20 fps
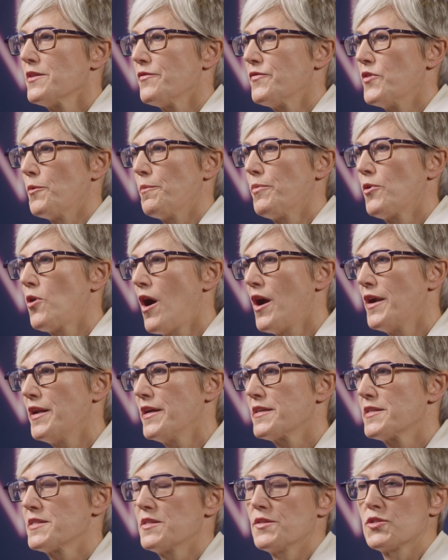of their
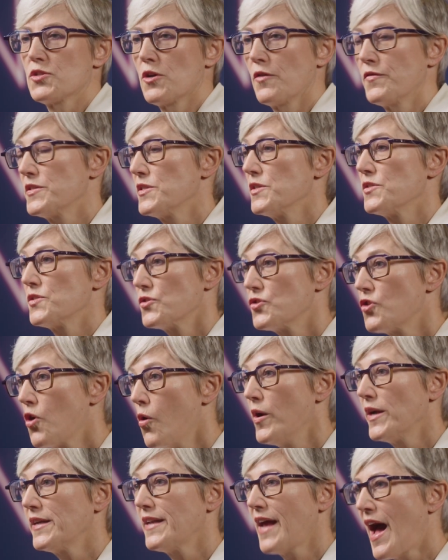products and services is
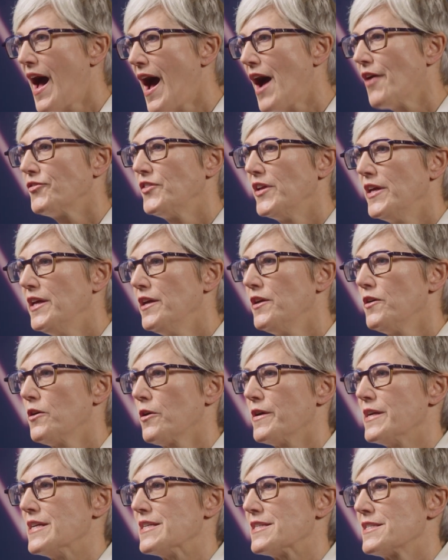going to have to
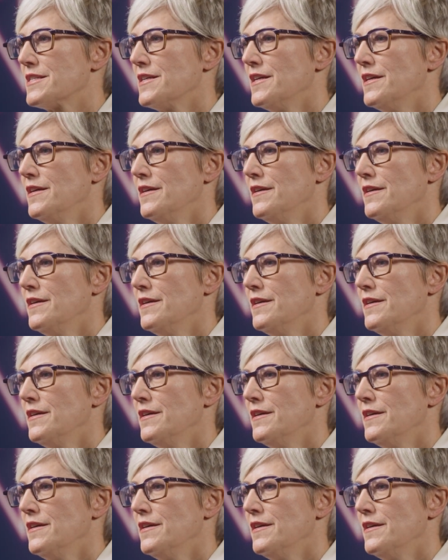increase.